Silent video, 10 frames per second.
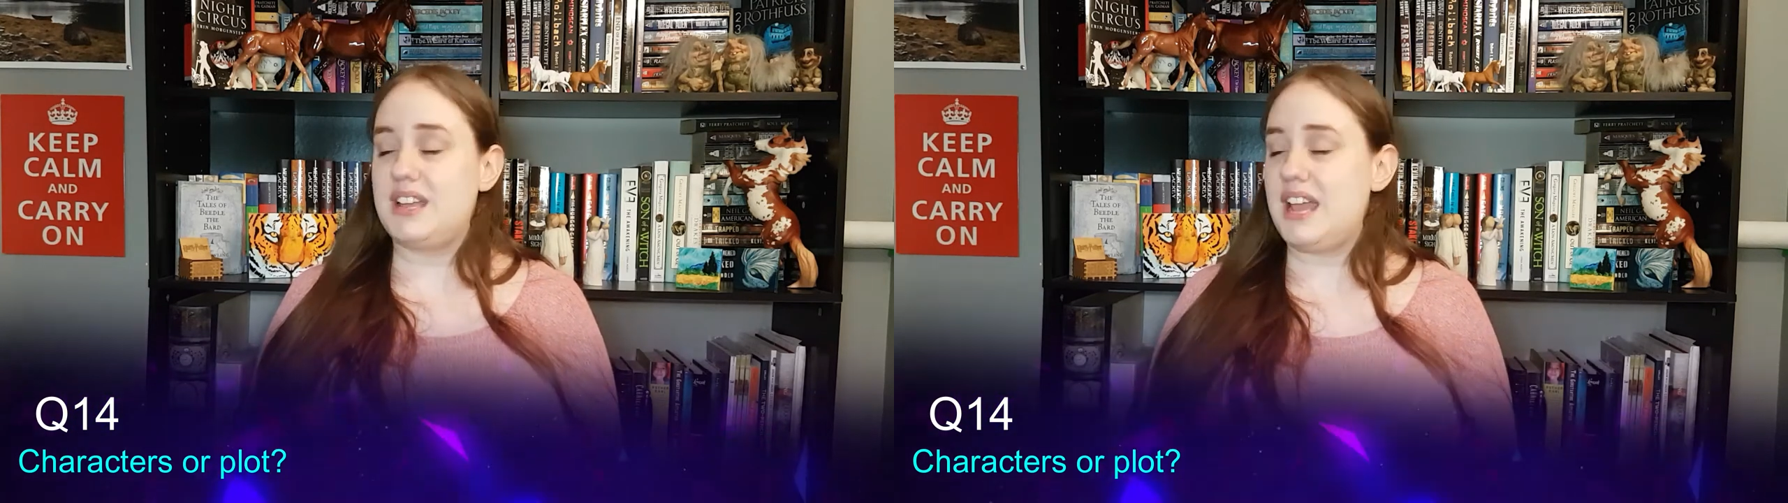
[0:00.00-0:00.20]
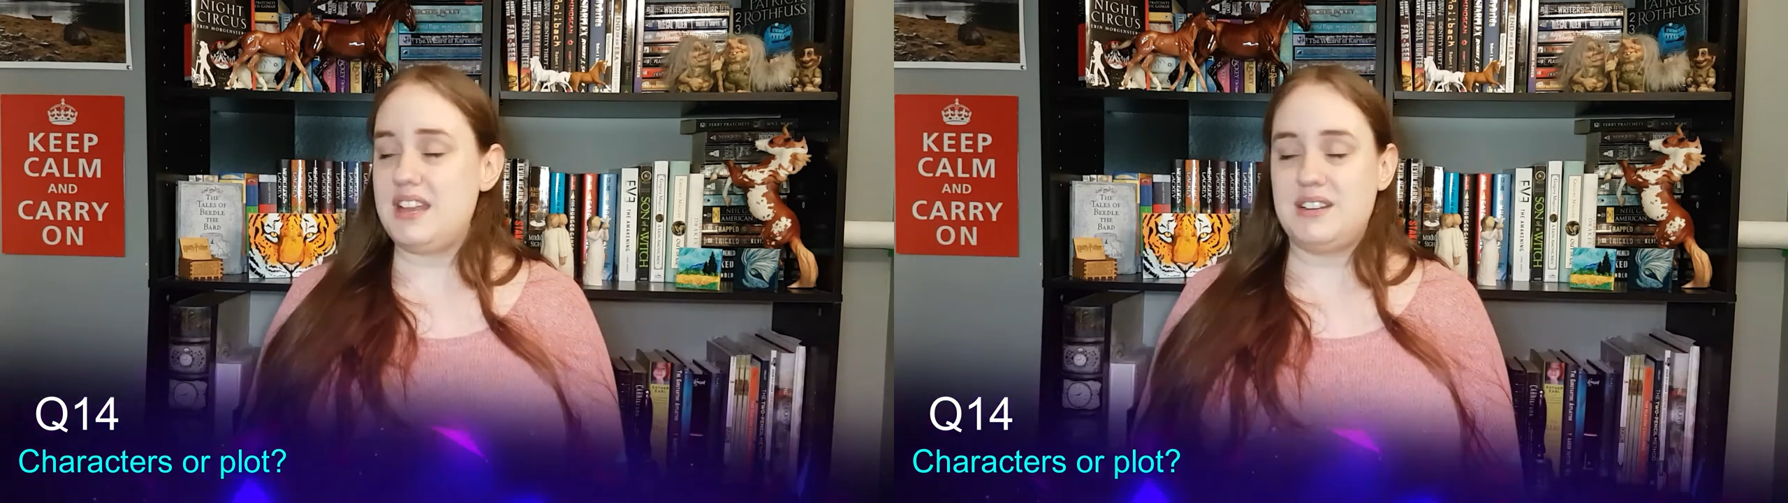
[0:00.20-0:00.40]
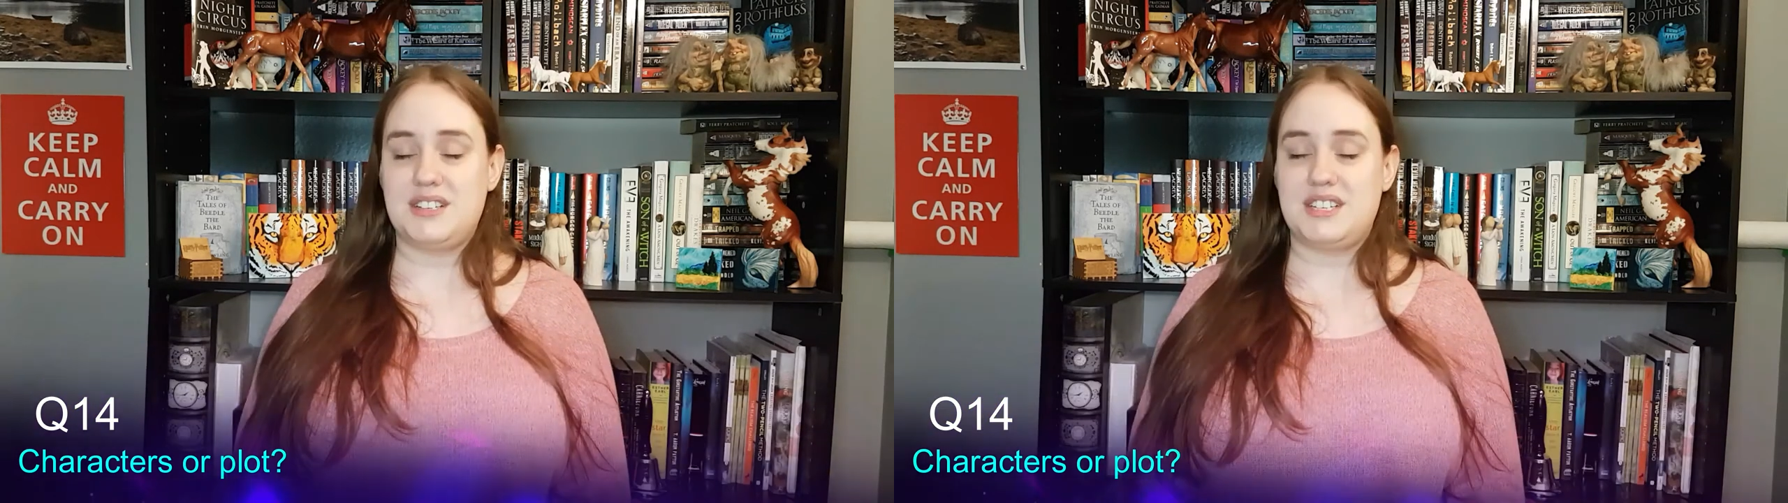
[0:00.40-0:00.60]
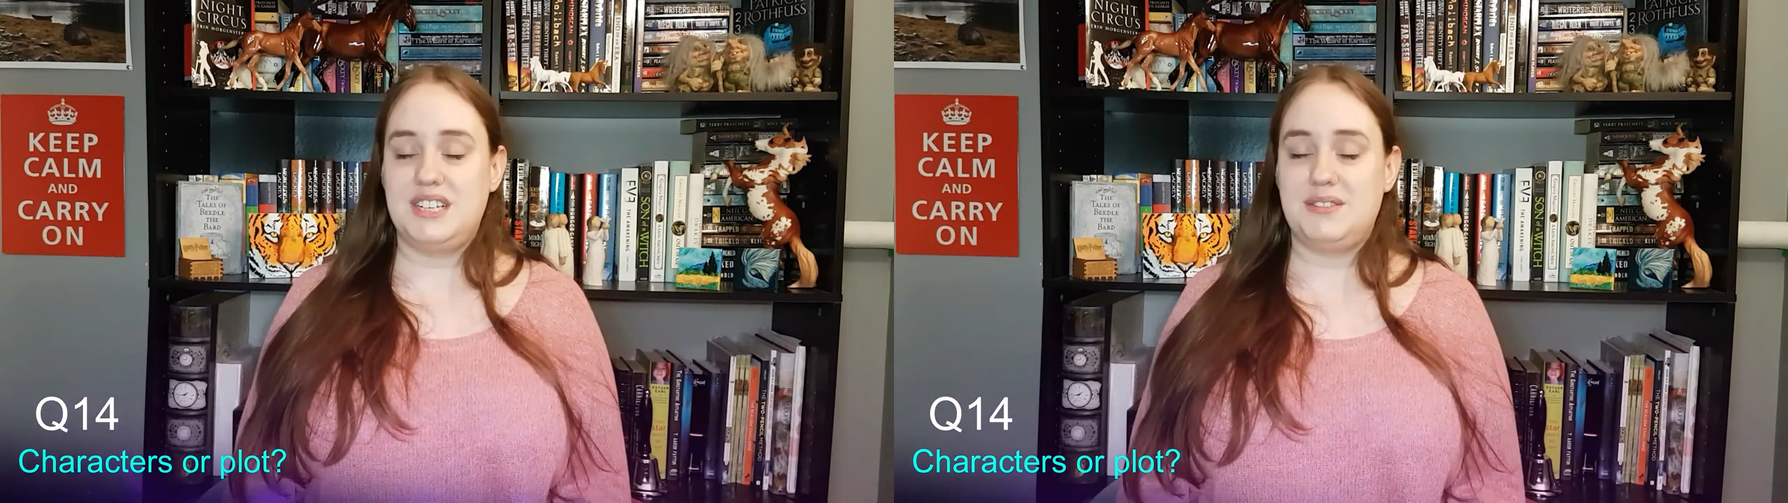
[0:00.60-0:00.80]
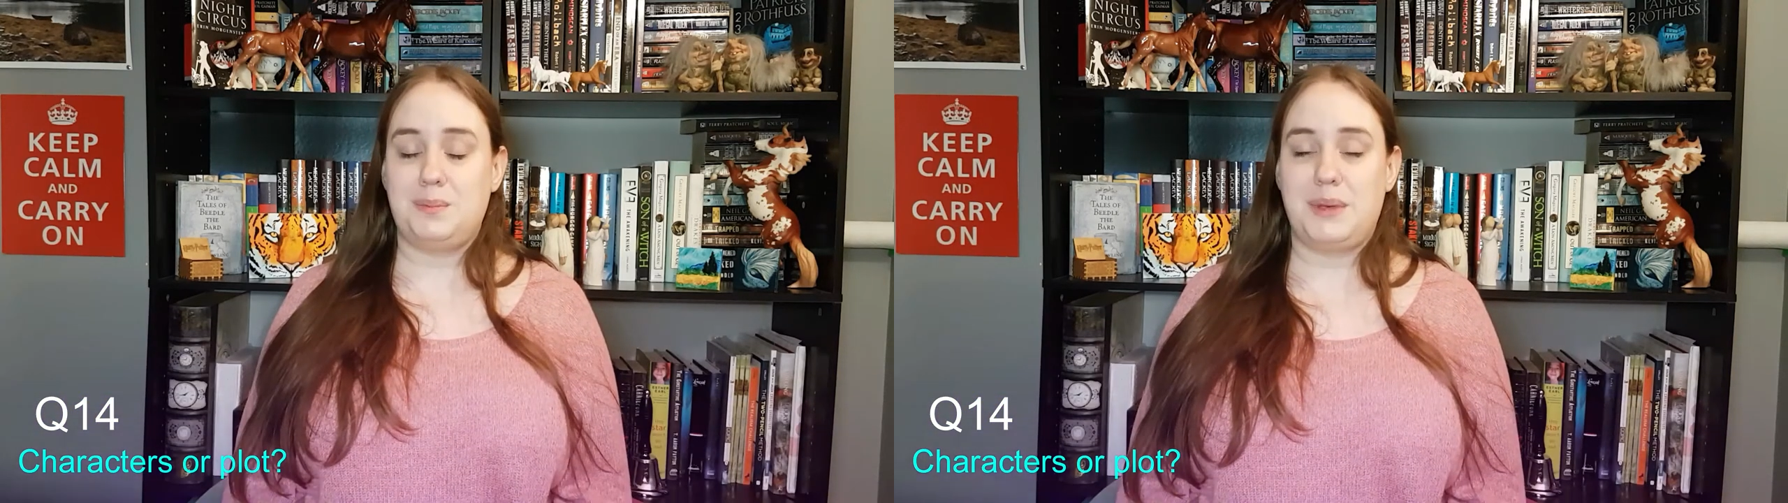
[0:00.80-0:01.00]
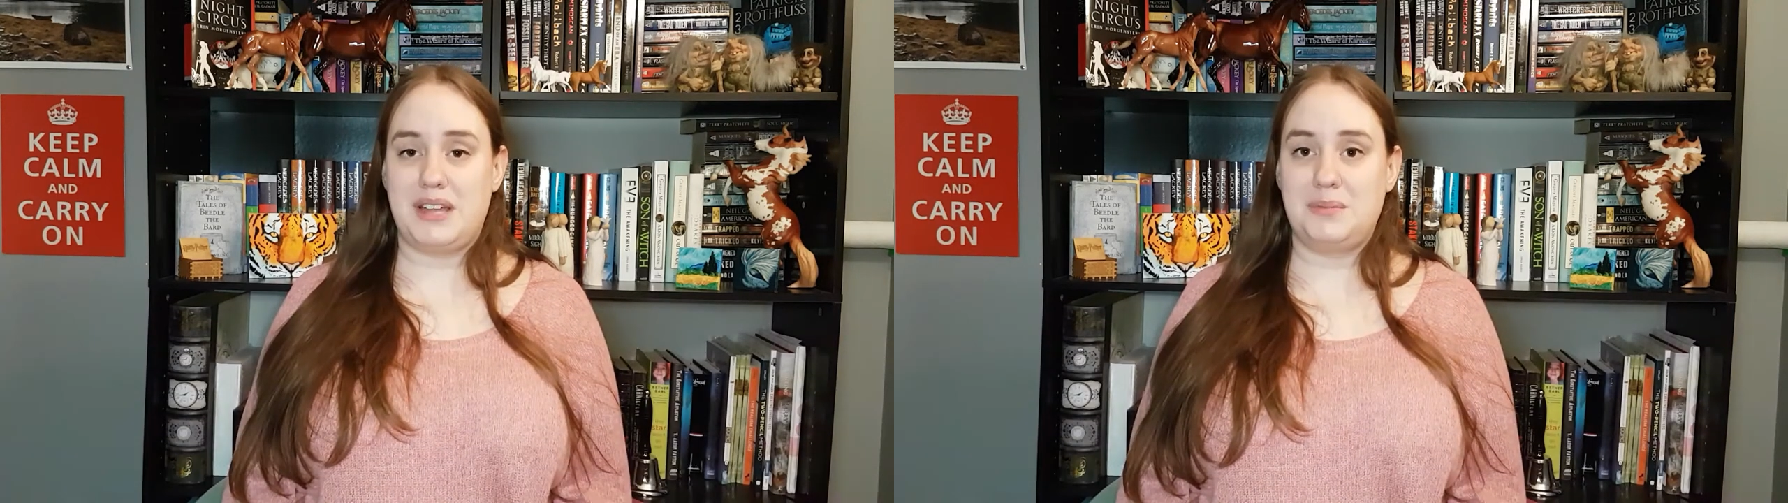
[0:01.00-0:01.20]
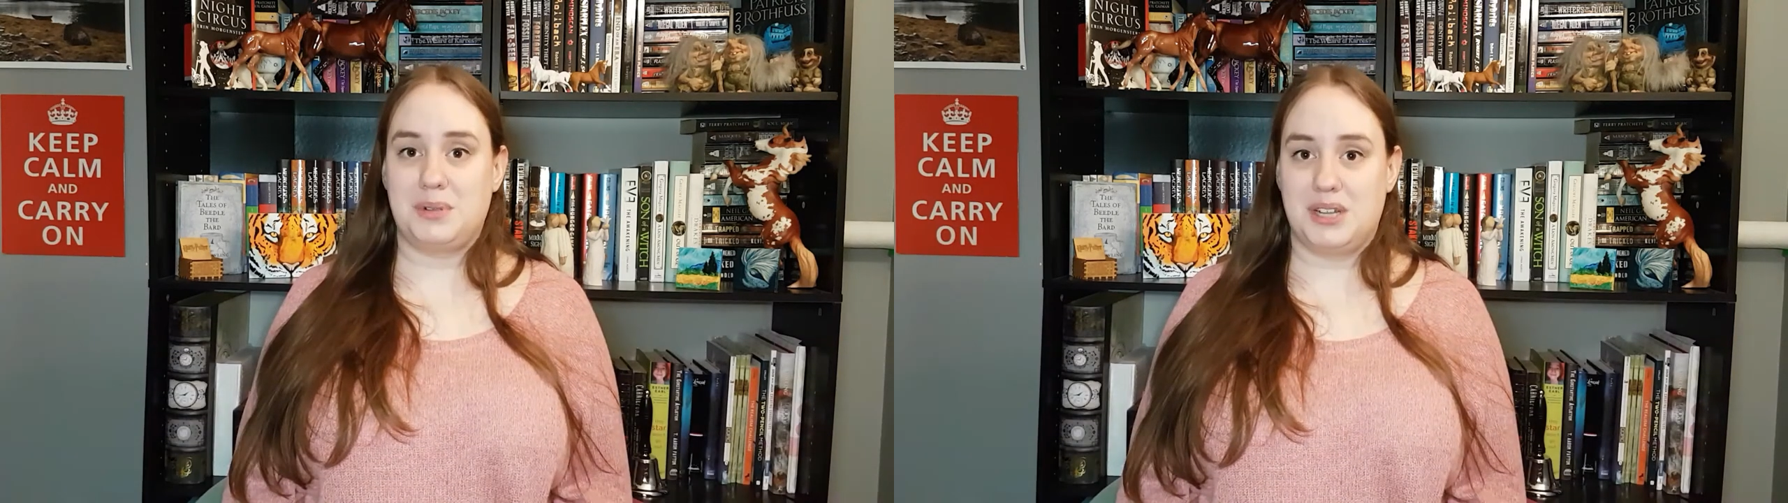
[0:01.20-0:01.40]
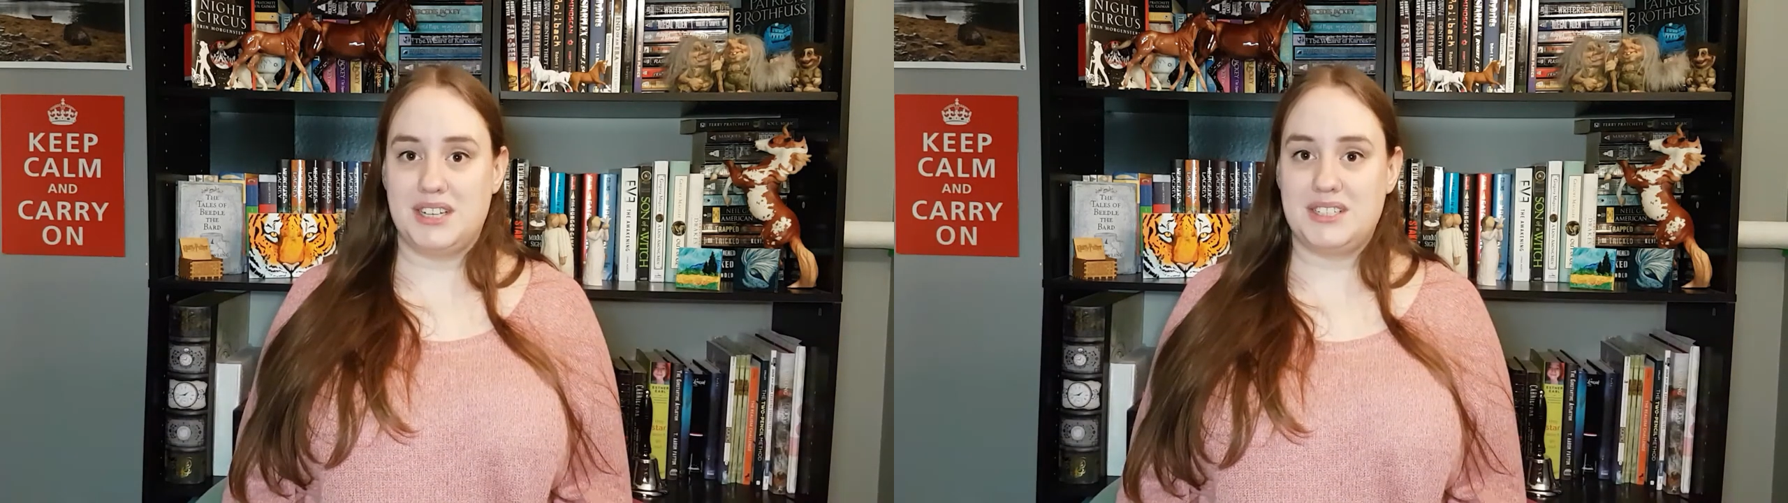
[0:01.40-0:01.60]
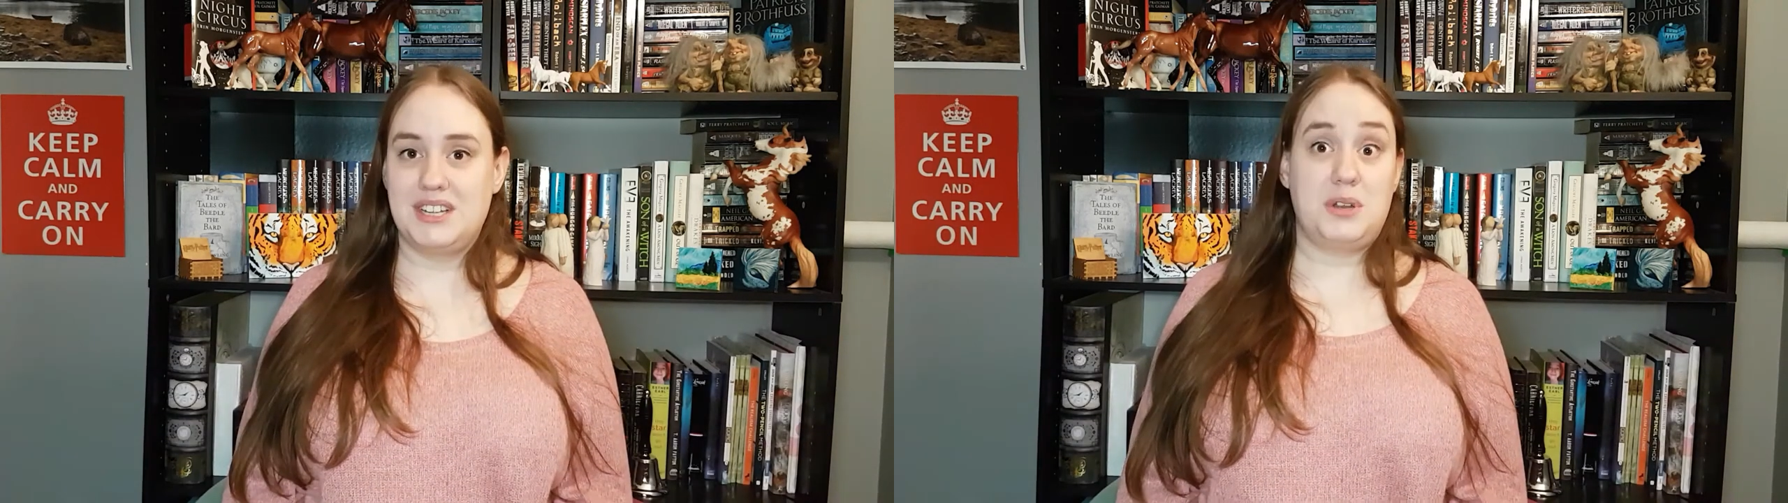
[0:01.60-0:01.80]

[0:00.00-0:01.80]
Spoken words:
cannot save a bad plot,